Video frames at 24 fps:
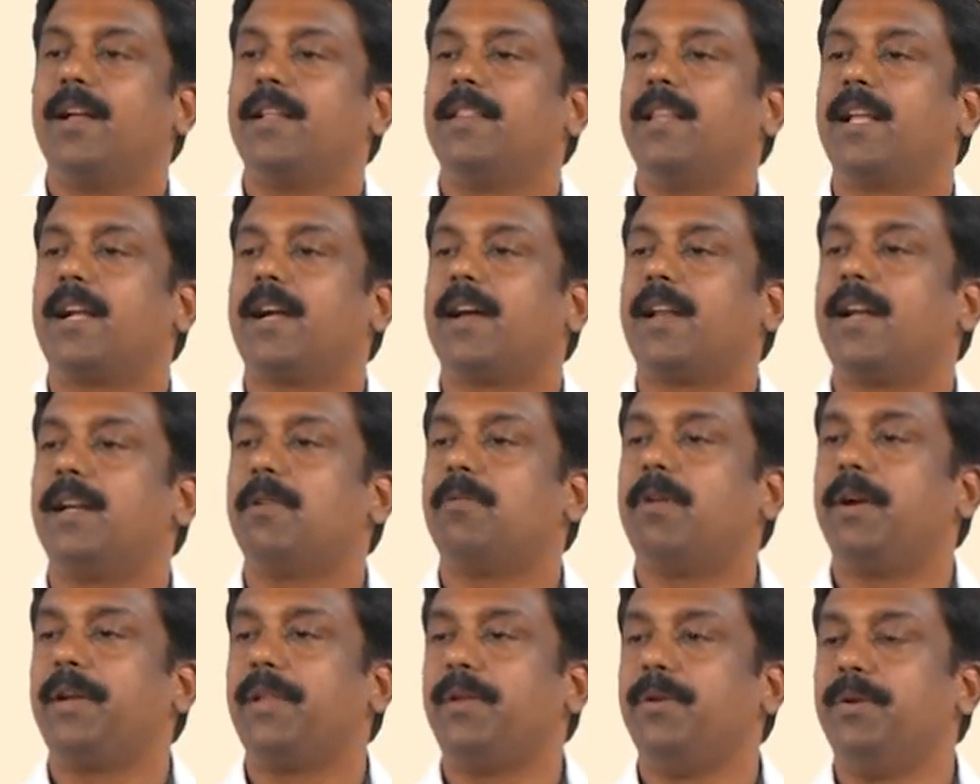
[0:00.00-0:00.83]
the current
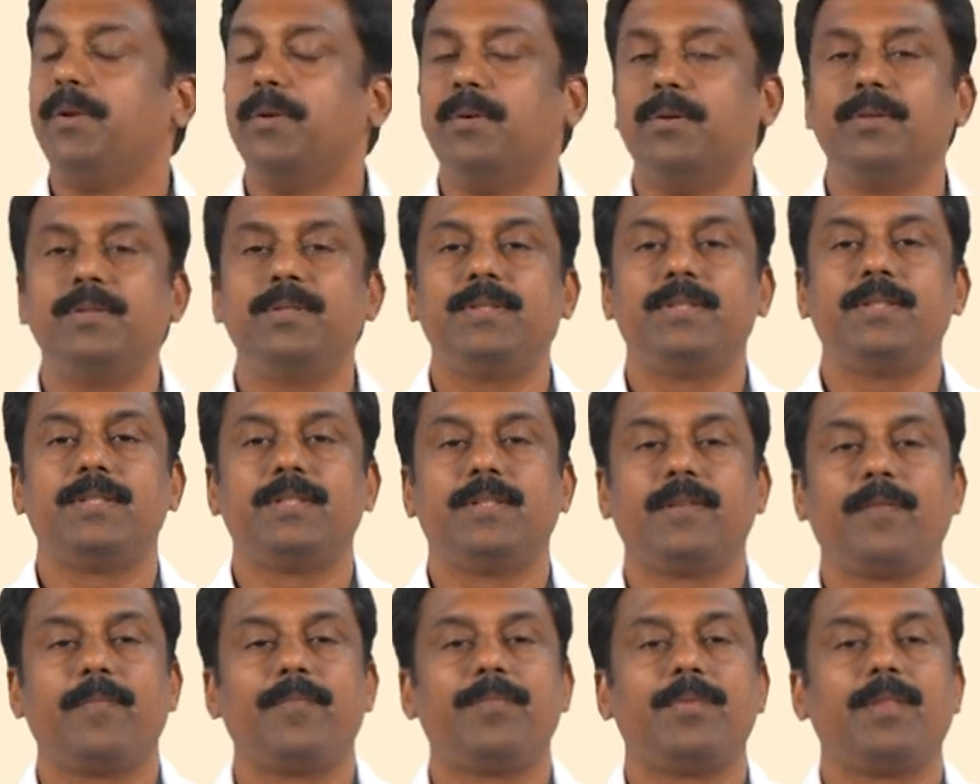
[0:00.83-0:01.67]
what you use
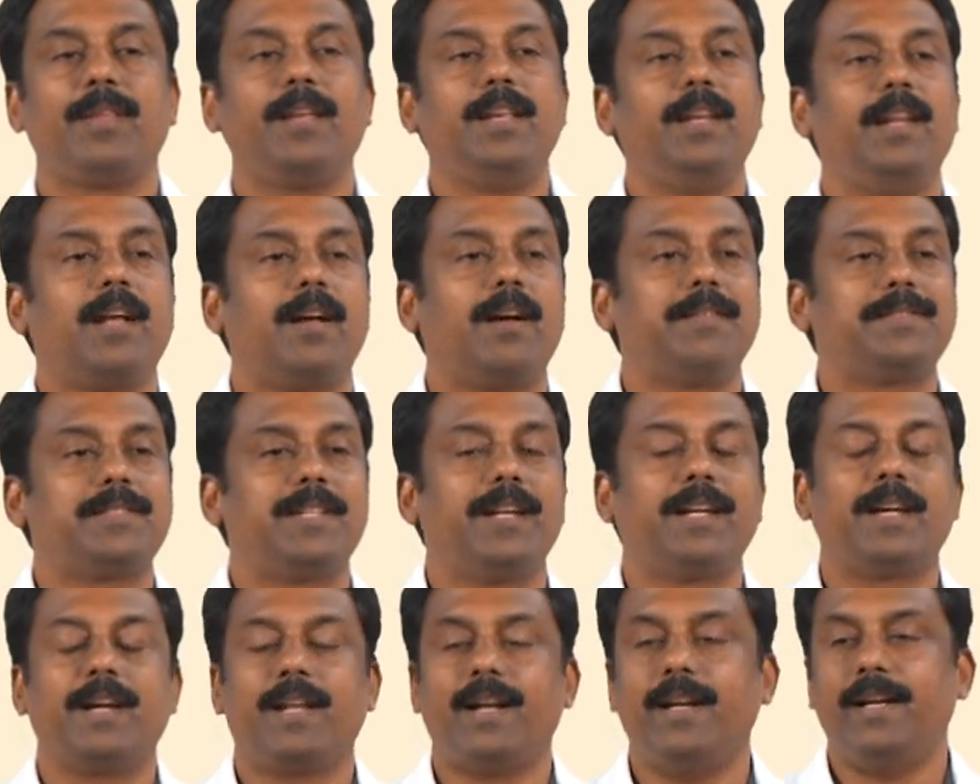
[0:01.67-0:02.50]
in a
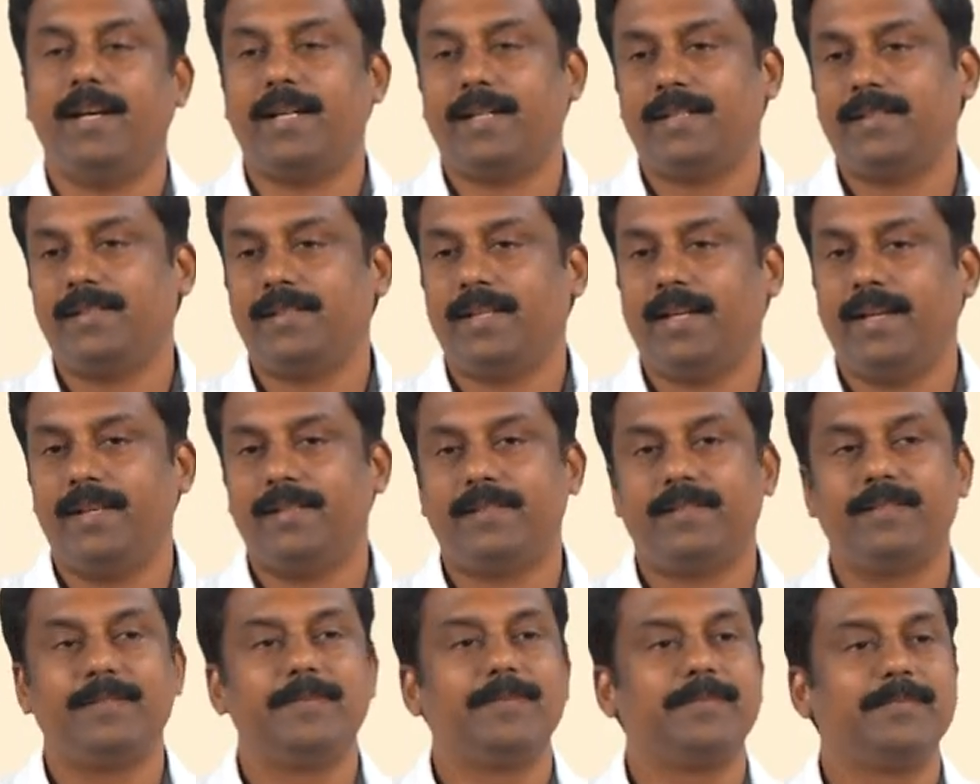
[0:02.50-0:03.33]
constant current
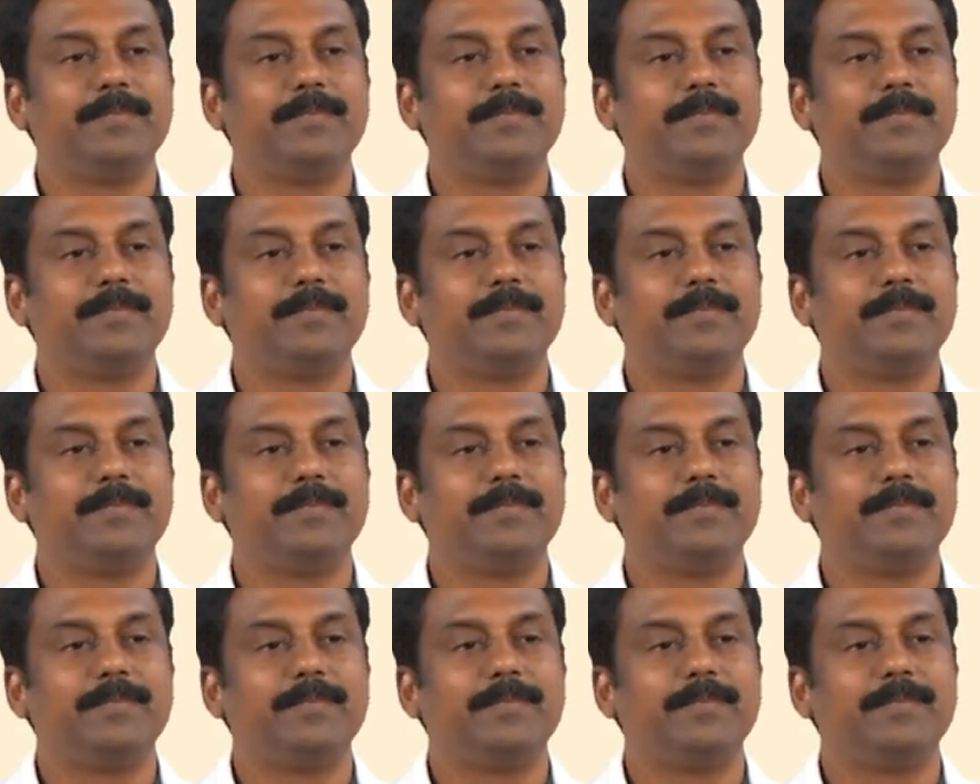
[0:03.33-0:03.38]
case,